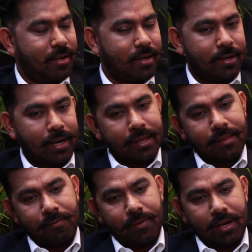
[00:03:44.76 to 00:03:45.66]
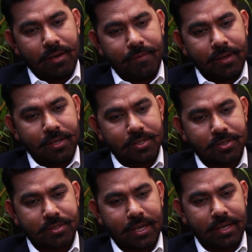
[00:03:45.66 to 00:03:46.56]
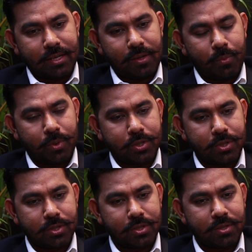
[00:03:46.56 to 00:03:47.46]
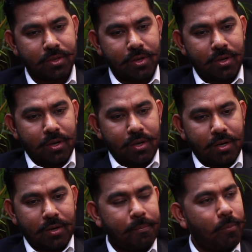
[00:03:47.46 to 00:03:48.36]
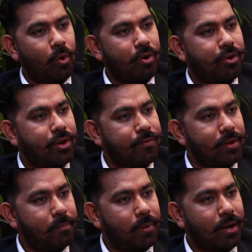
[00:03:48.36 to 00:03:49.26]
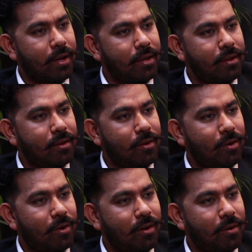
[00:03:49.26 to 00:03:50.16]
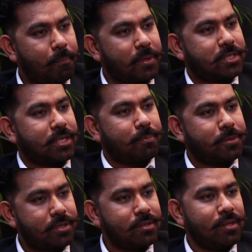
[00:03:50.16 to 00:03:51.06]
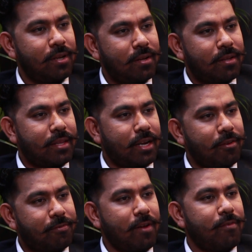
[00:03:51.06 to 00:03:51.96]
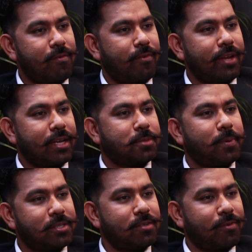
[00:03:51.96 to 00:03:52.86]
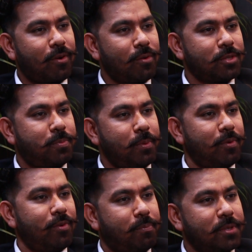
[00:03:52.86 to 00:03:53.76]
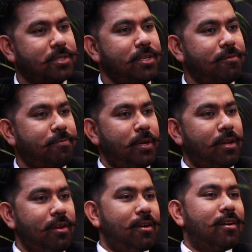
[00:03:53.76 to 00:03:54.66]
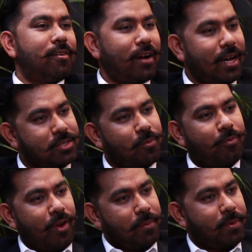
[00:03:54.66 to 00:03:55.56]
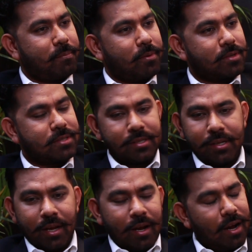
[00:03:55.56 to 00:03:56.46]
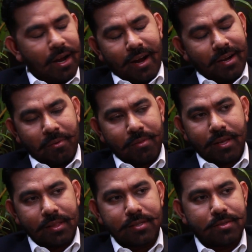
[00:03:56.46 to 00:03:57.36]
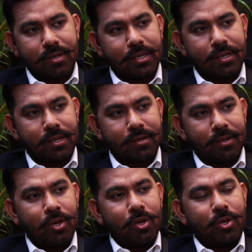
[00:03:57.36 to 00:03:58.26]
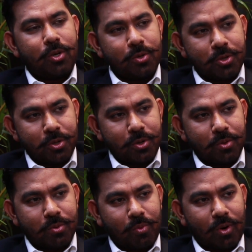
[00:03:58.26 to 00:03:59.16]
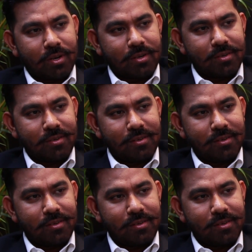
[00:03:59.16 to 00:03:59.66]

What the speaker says: I think we are living in a society which is more driven by perception, that if I wear very expensive clothes, people will perceive me as a very big person. I don't think that's really needed. You should do what